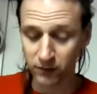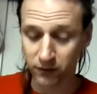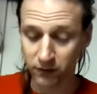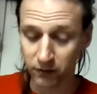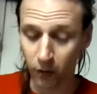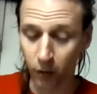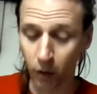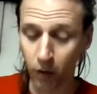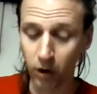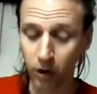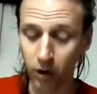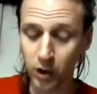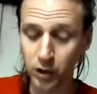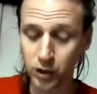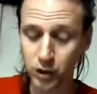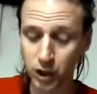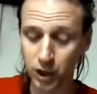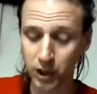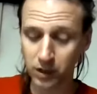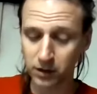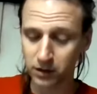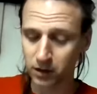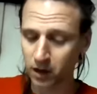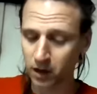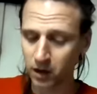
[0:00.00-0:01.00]

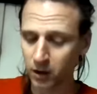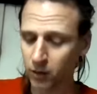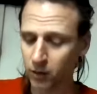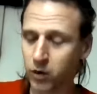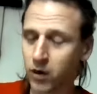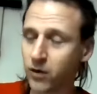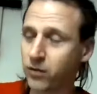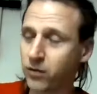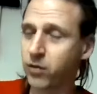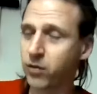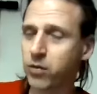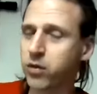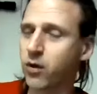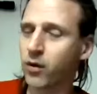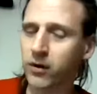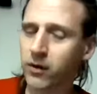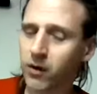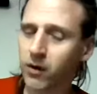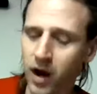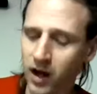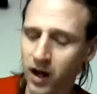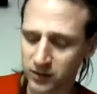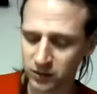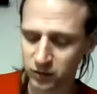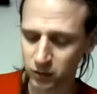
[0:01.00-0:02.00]
foraging with the
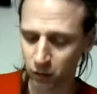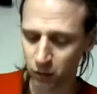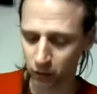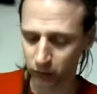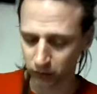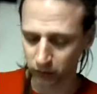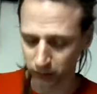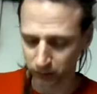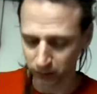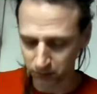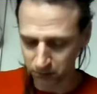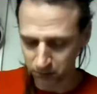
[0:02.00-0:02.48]
rascal.